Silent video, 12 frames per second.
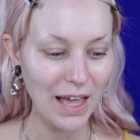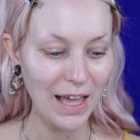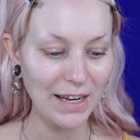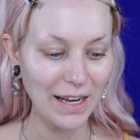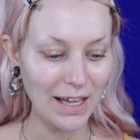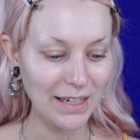
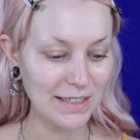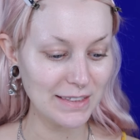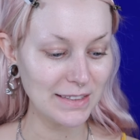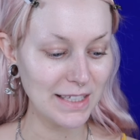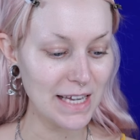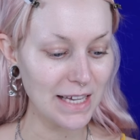And that
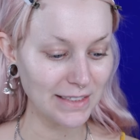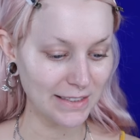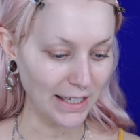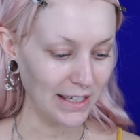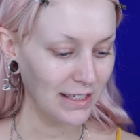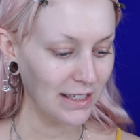is the
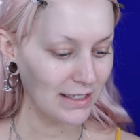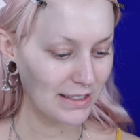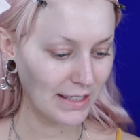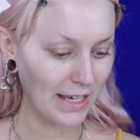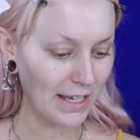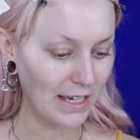Second
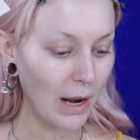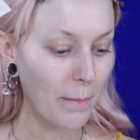Skin